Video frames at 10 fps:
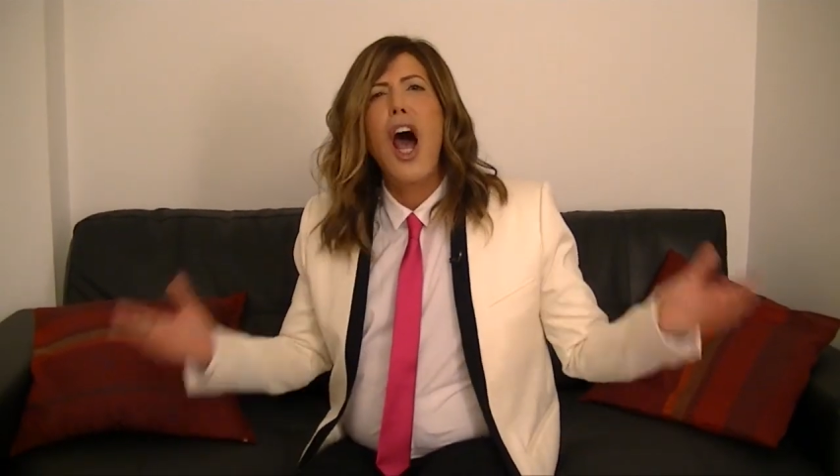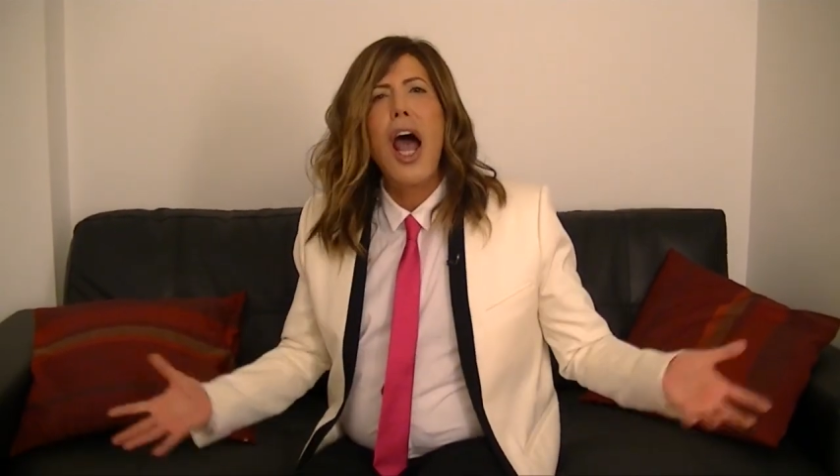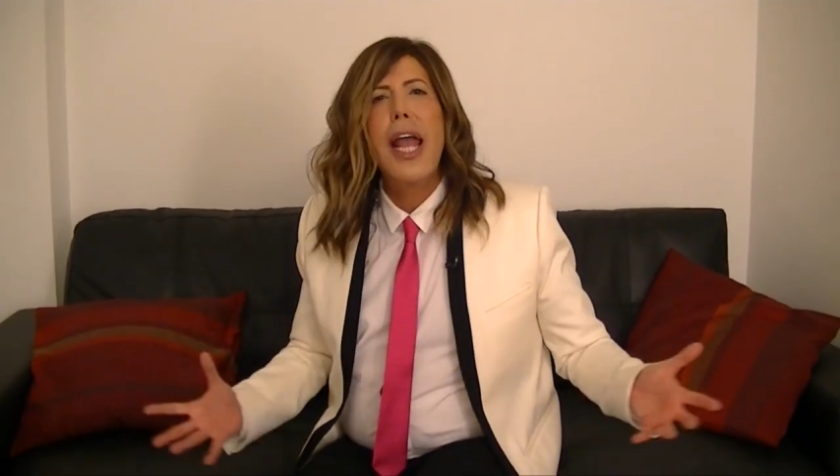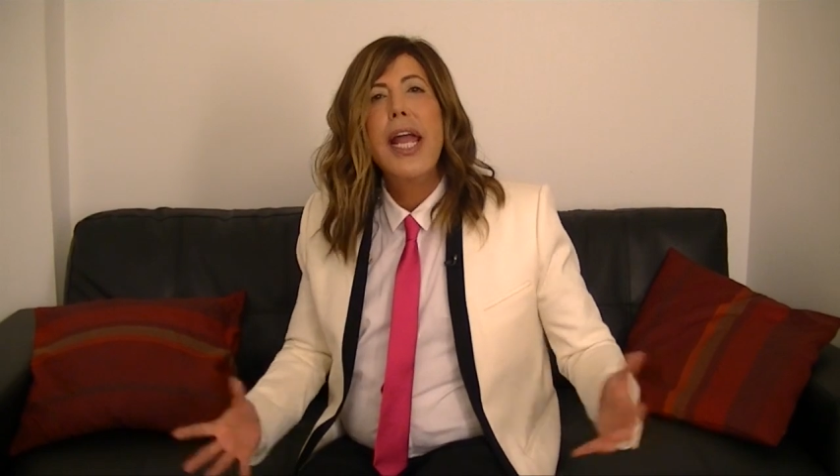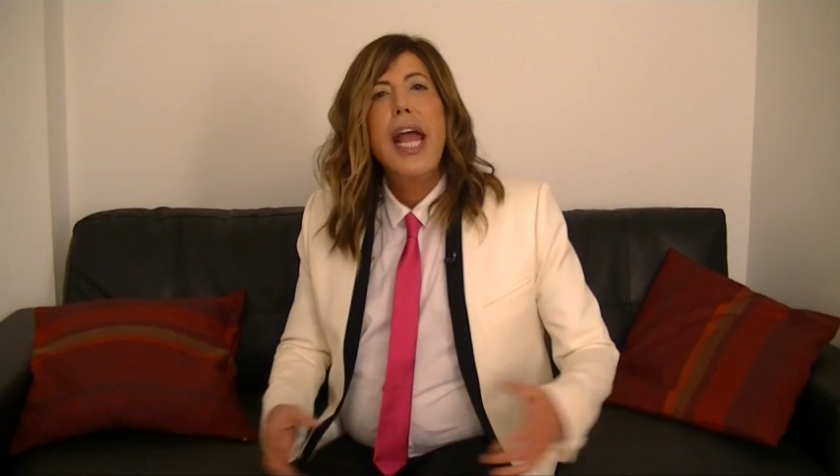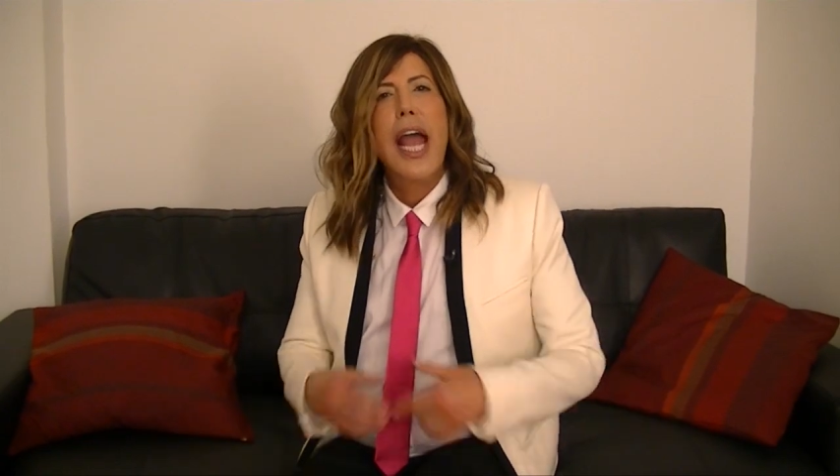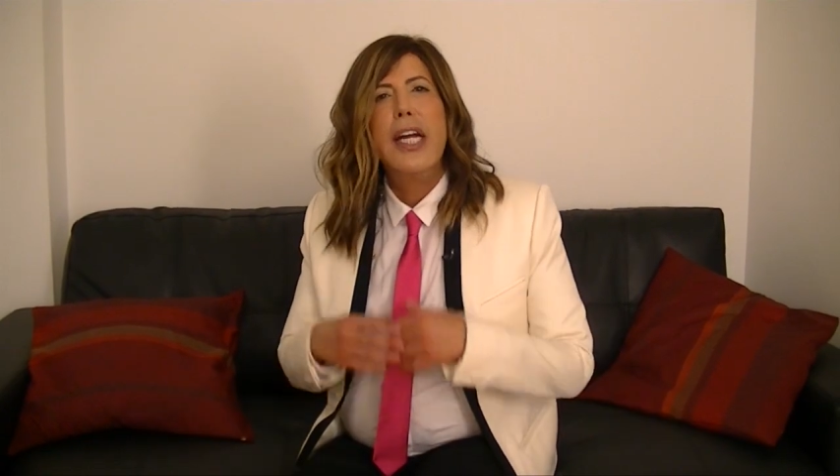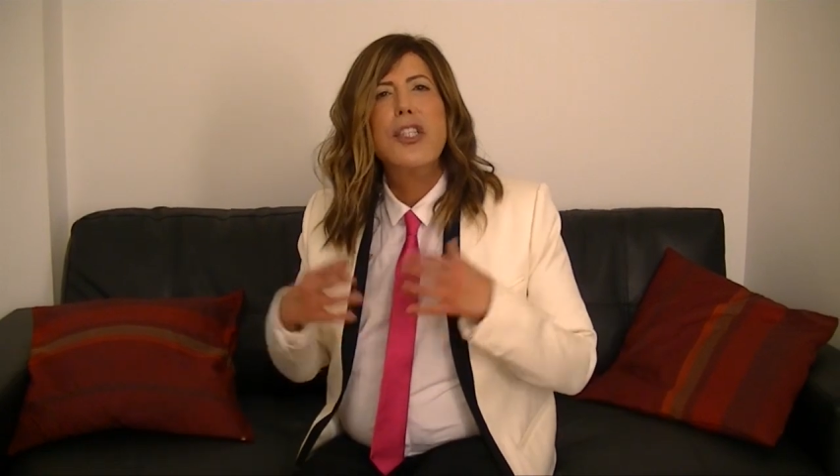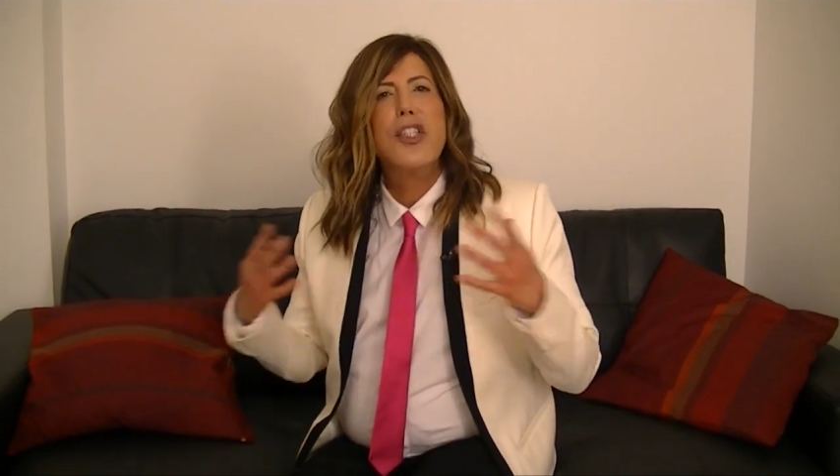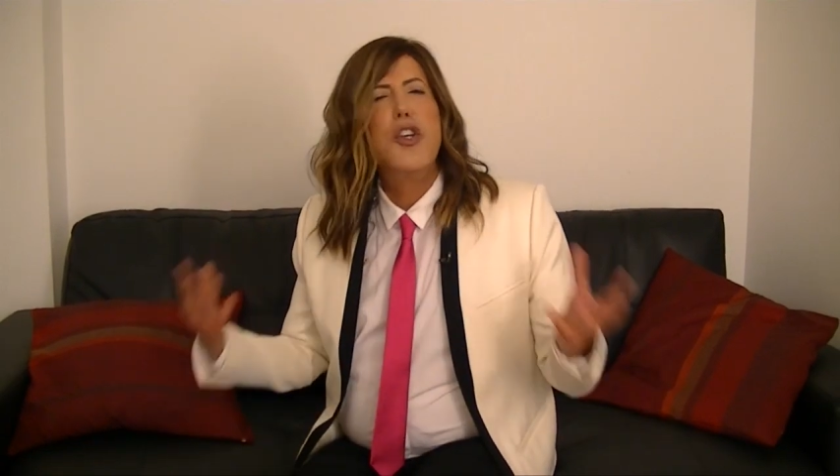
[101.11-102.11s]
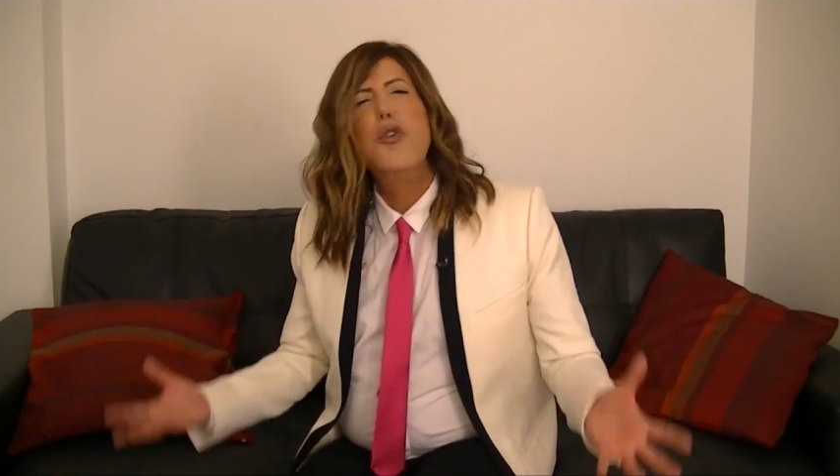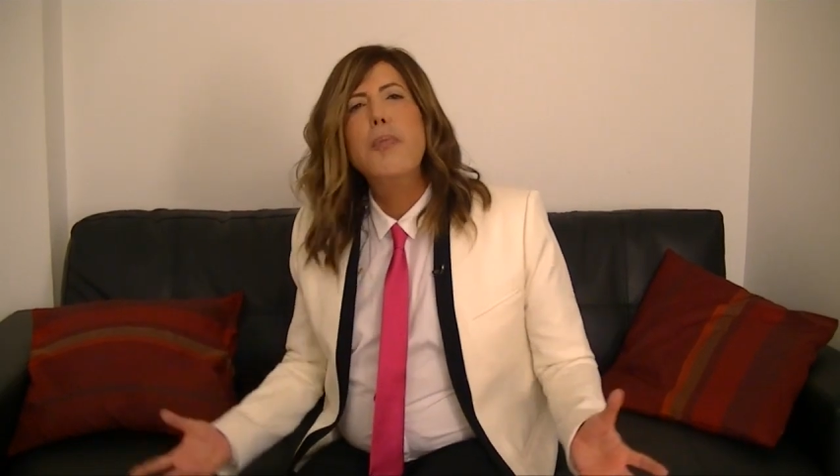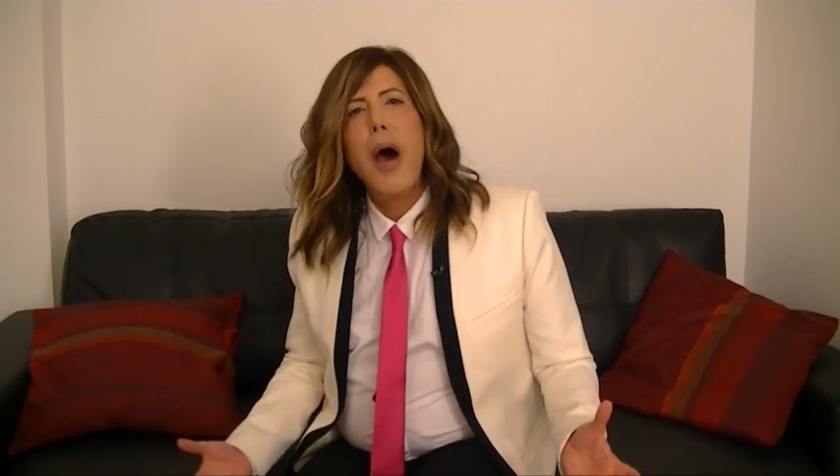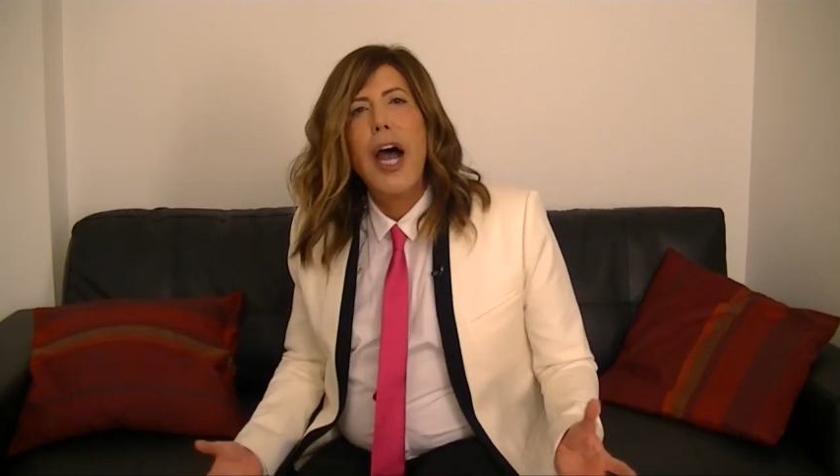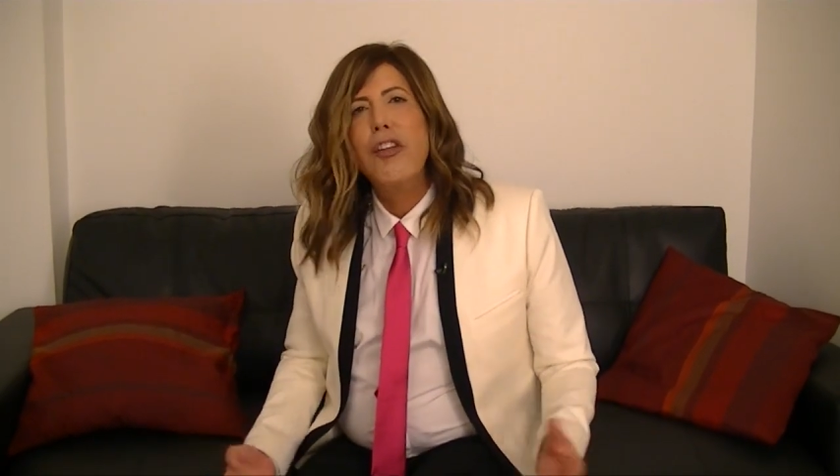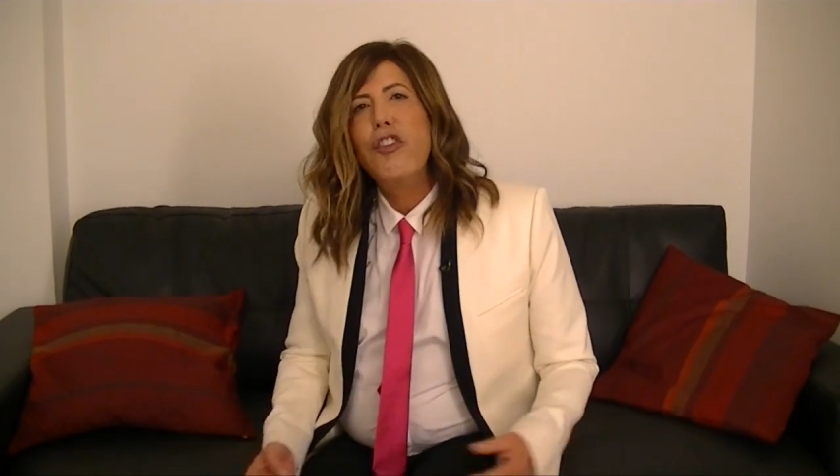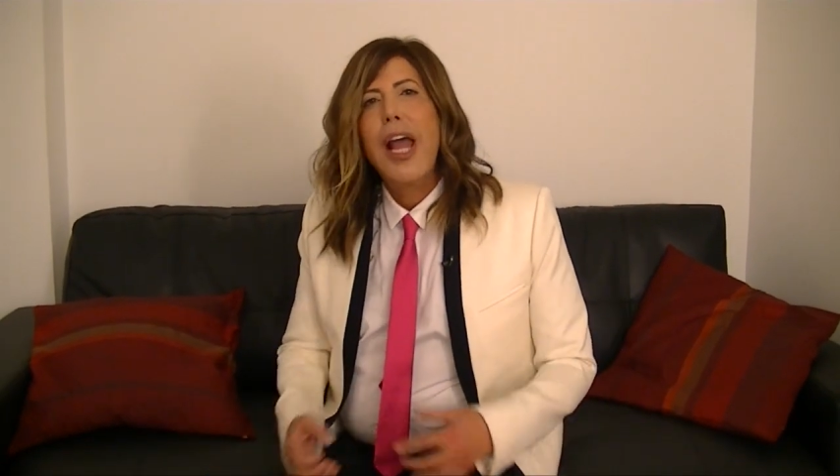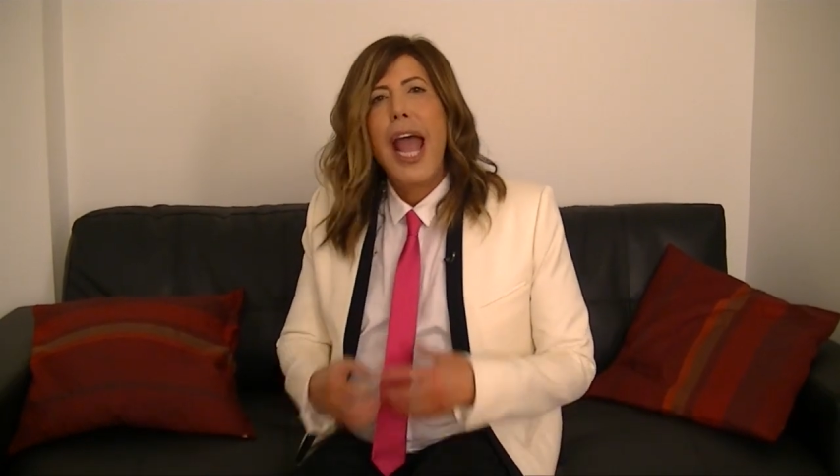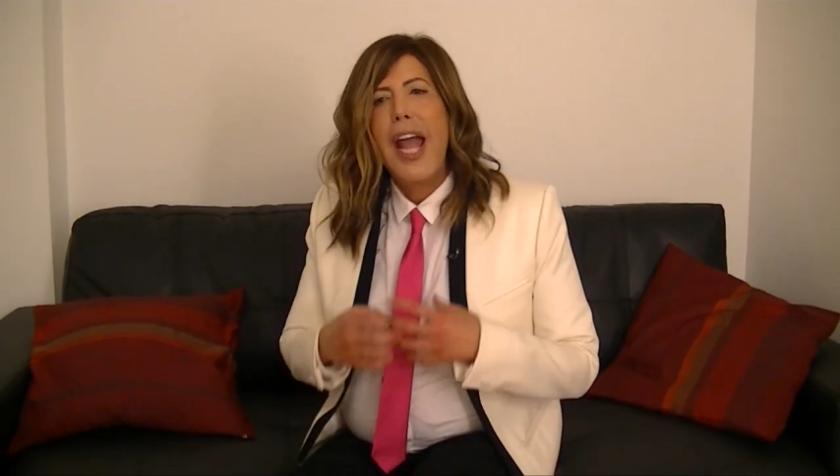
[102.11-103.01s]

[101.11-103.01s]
eye and it's too much.